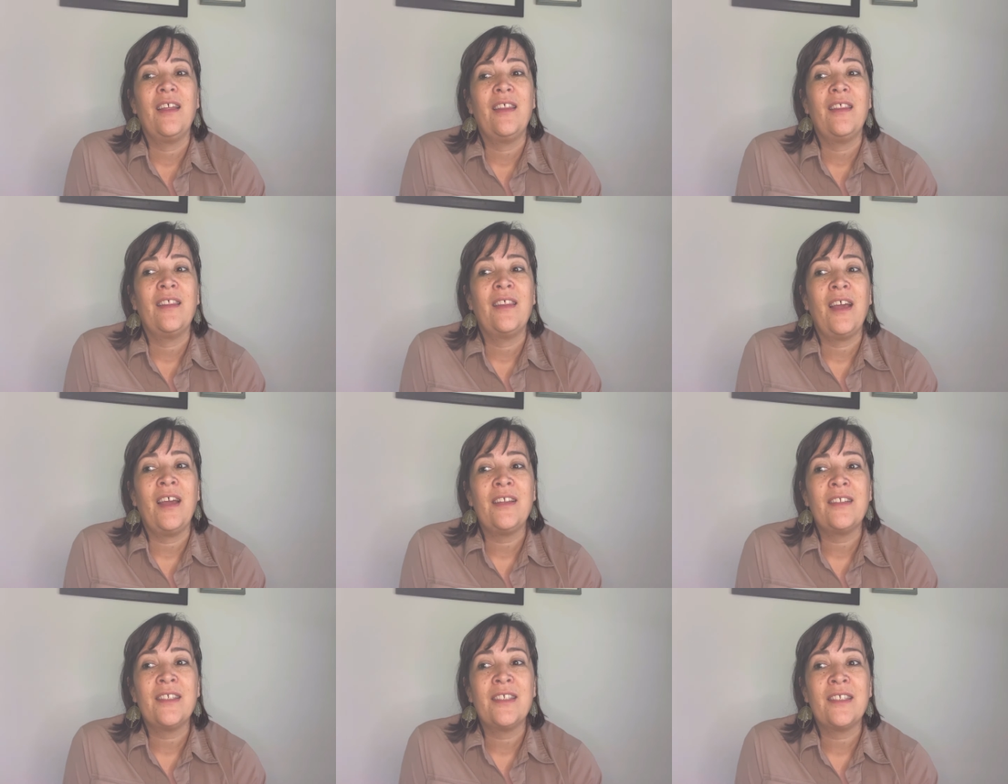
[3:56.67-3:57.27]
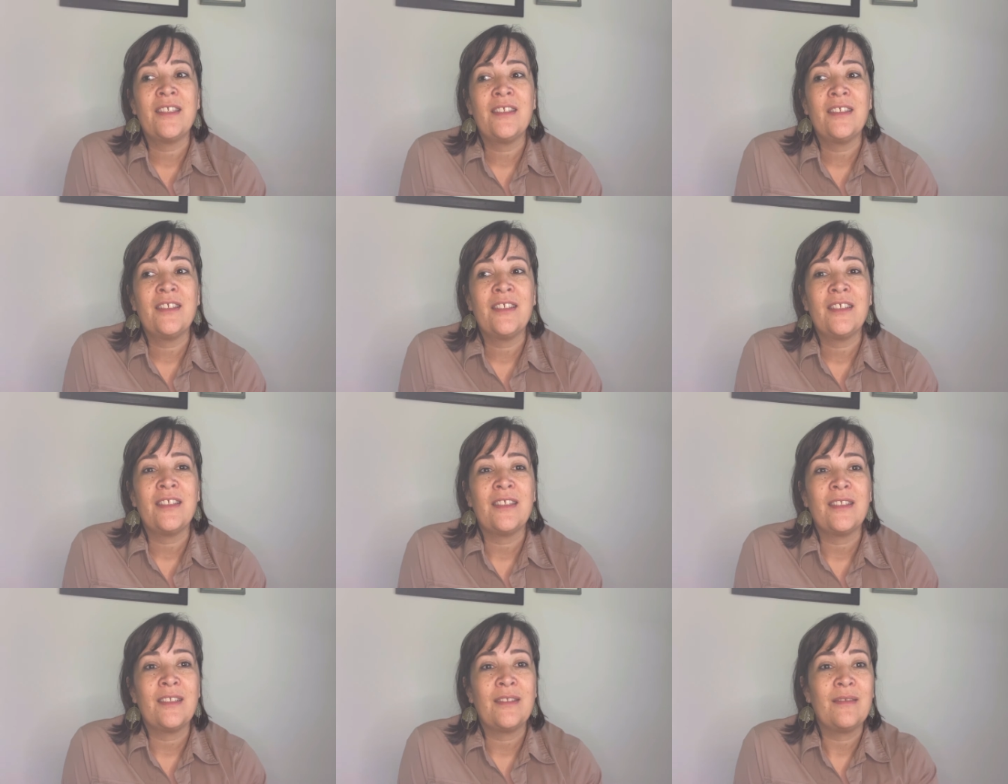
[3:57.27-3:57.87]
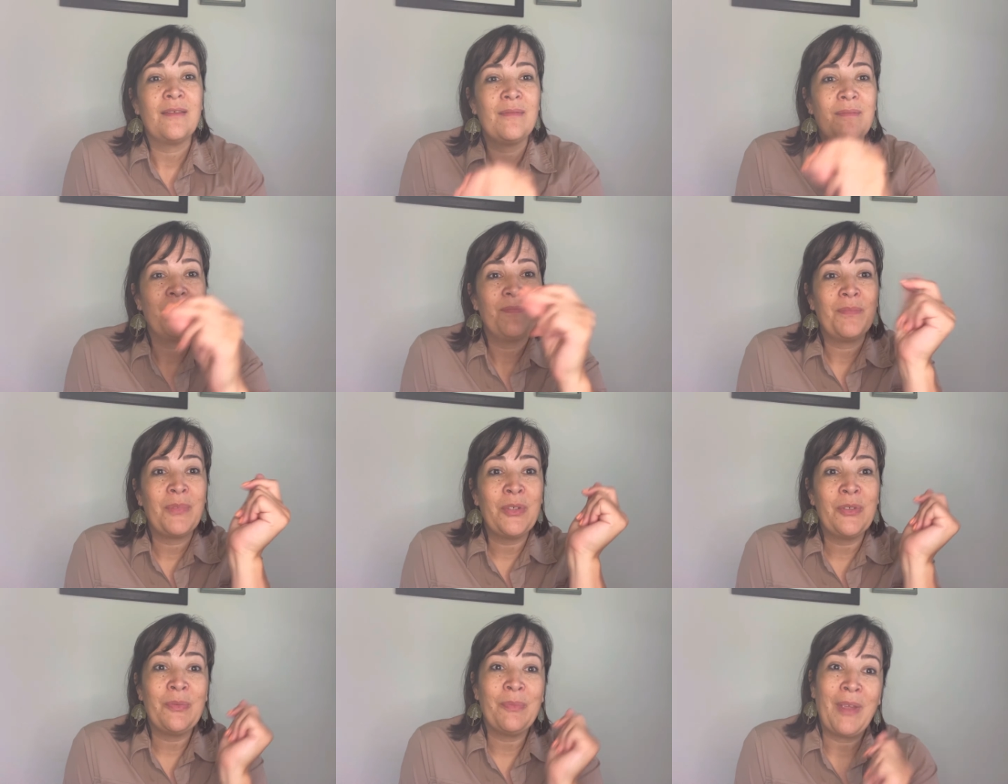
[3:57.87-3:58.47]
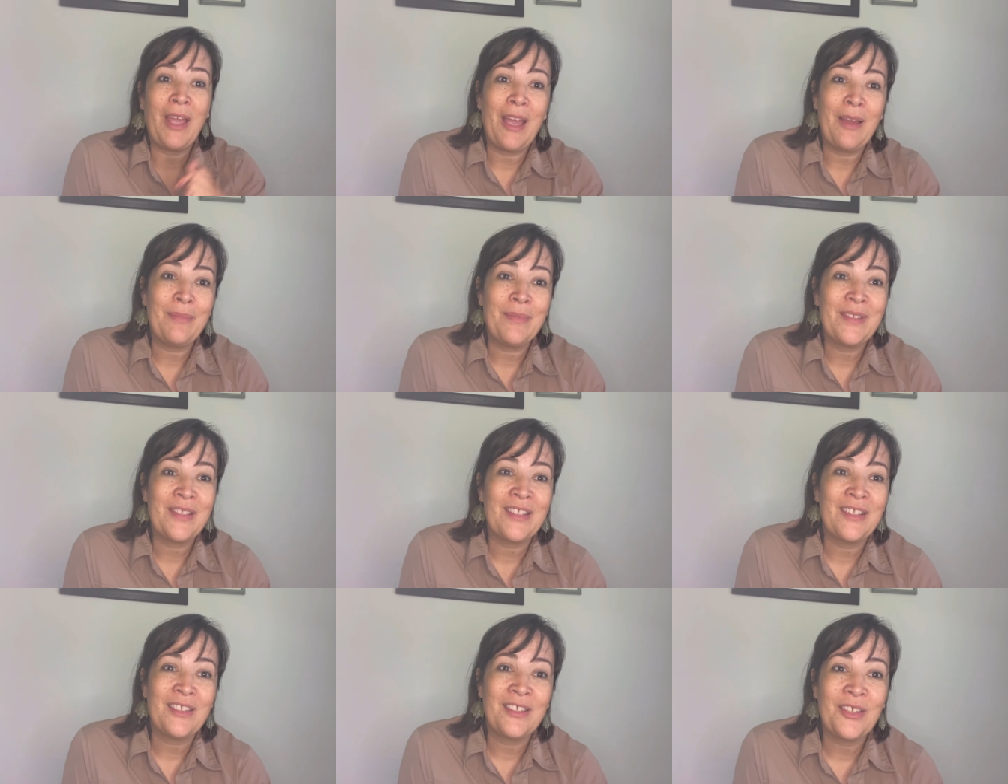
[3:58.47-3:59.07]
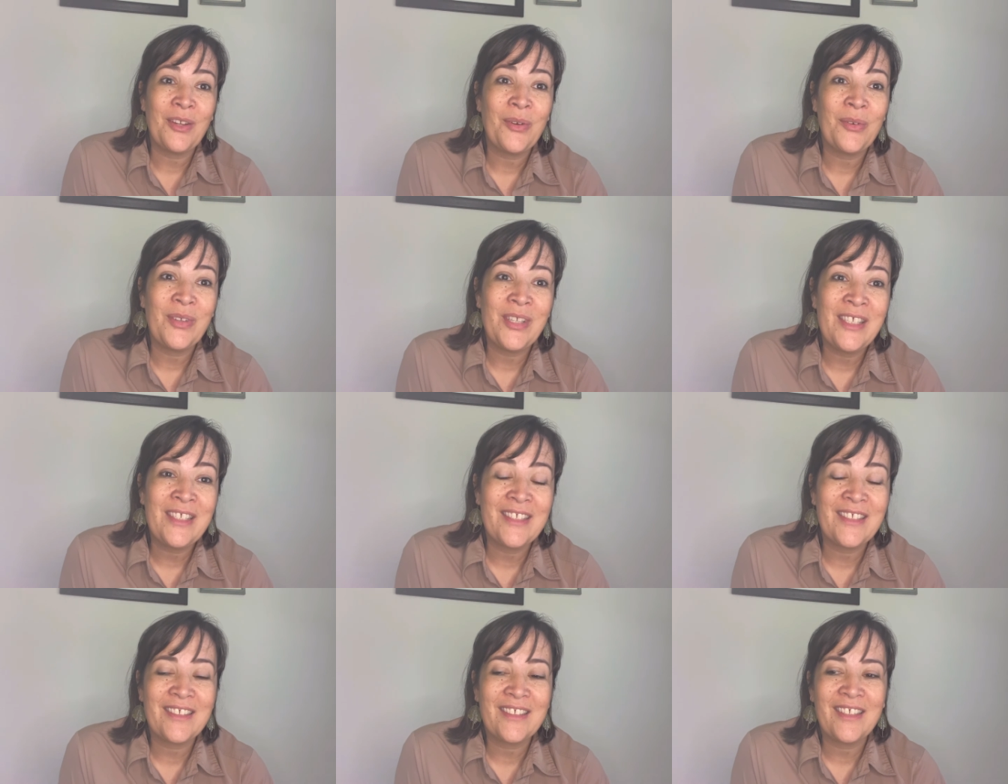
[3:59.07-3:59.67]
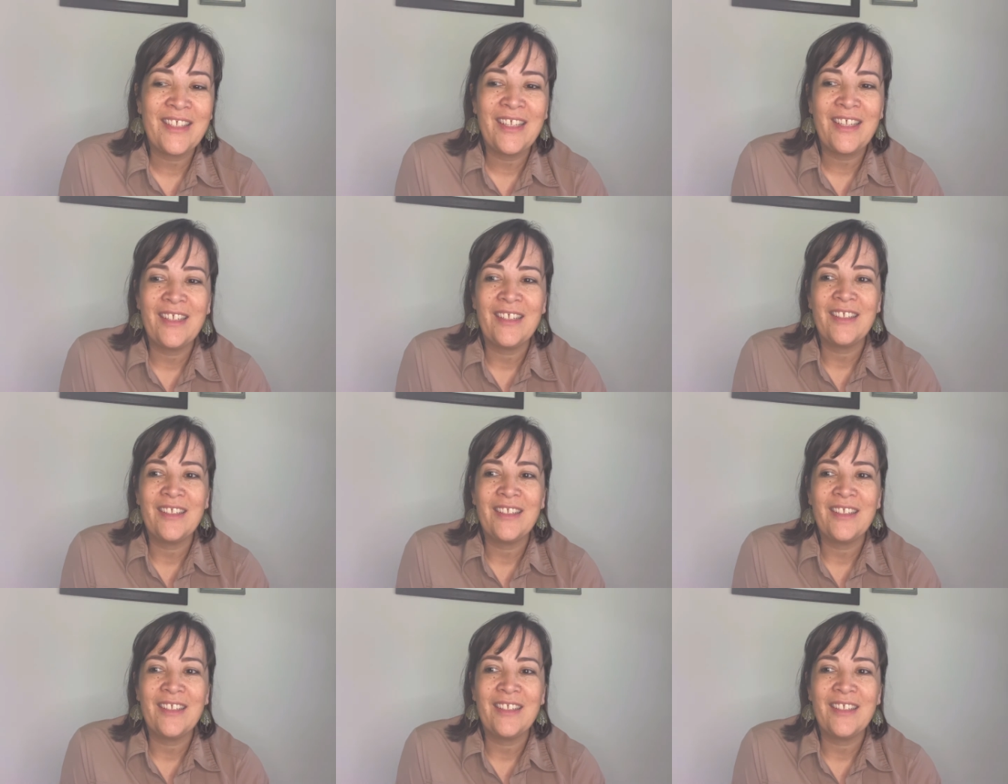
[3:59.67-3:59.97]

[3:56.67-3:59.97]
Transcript: that doesn't just, boom, happen so easily